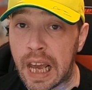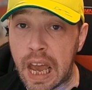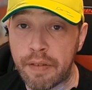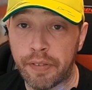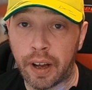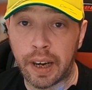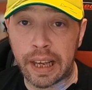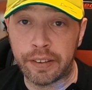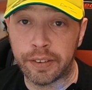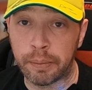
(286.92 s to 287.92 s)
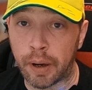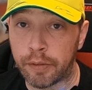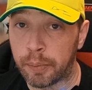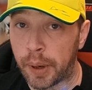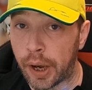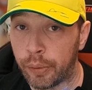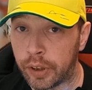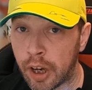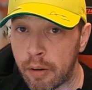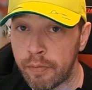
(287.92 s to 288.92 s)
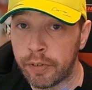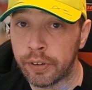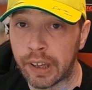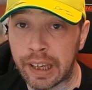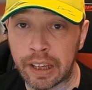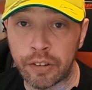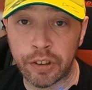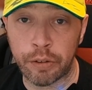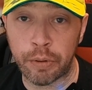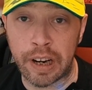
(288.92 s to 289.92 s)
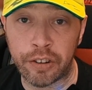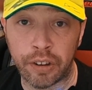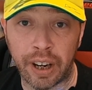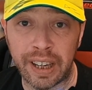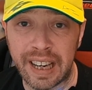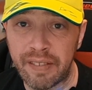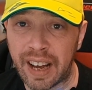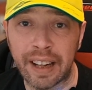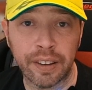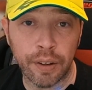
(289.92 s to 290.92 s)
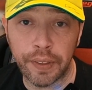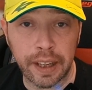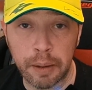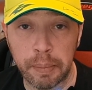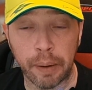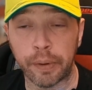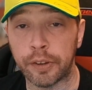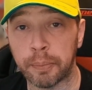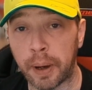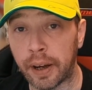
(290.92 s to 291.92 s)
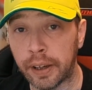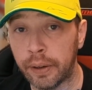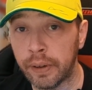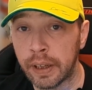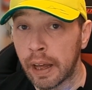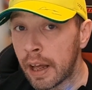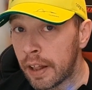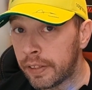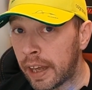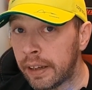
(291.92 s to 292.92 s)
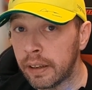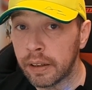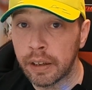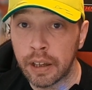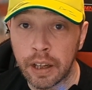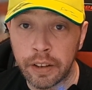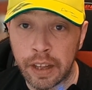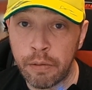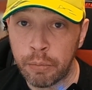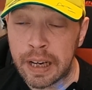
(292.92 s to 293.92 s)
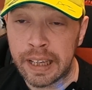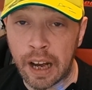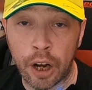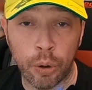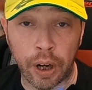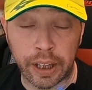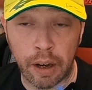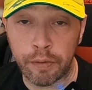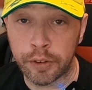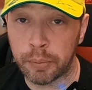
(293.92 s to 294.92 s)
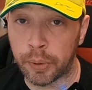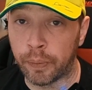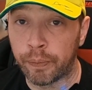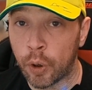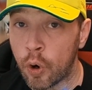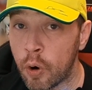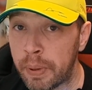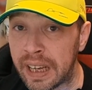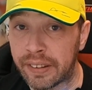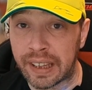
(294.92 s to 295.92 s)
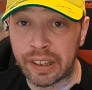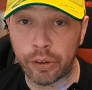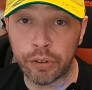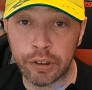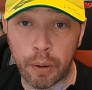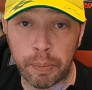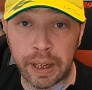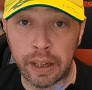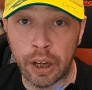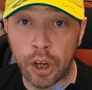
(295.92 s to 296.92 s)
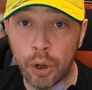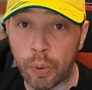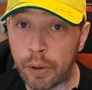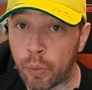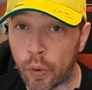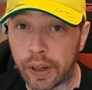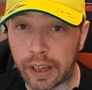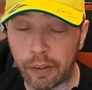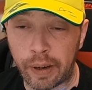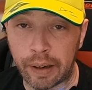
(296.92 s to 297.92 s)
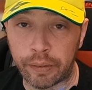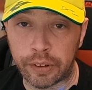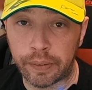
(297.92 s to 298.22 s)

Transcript: If I lace them up for my own comfort, a consideration I never had to think about with the Sparco, then they really are quite comfortable, albeit a little sloppy when walking around.